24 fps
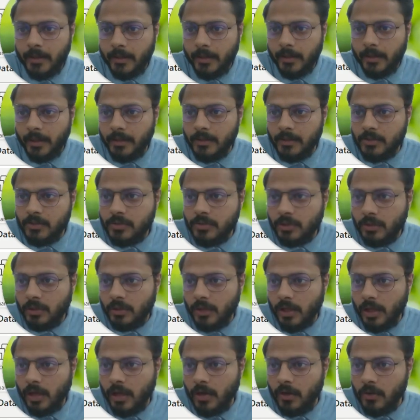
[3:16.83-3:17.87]
Right. So
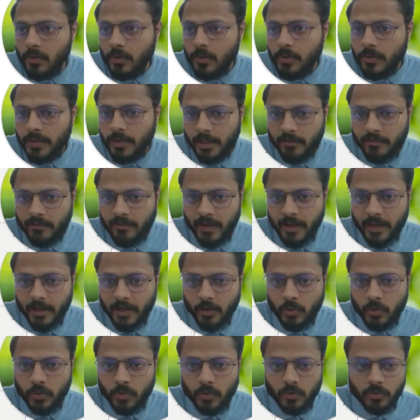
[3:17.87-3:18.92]
now, if I
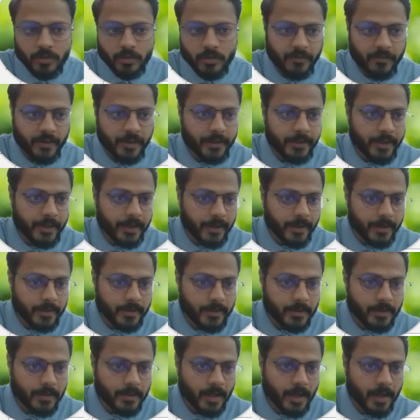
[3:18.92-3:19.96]
go to the front
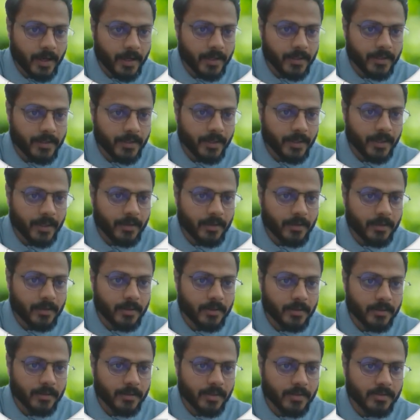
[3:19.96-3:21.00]
end, I take
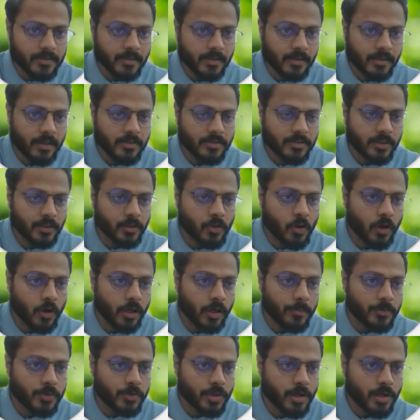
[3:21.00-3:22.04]
this clustered
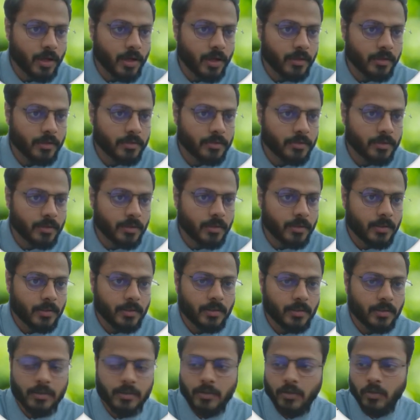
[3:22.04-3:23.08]
column chart.
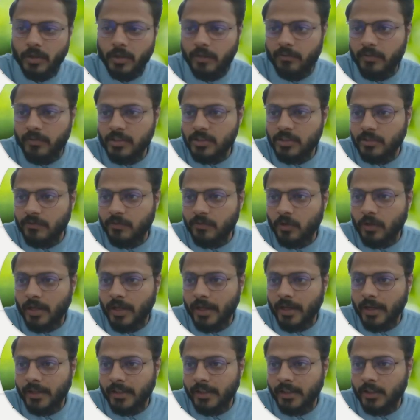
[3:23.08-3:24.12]
Okay. First of all,
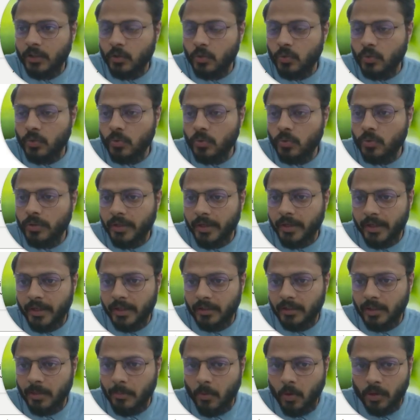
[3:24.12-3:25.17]
I need to
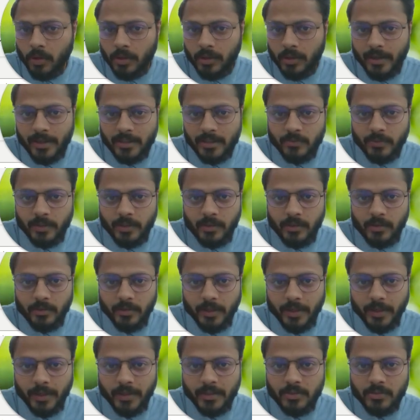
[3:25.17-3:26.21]
create the model as well.
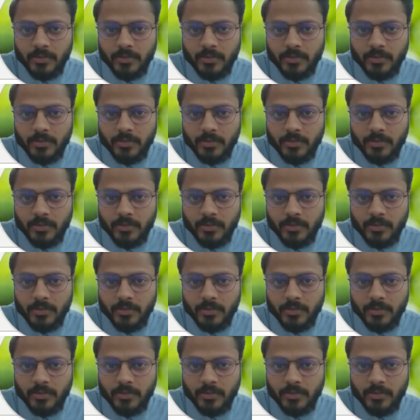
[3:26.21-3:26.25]
Right.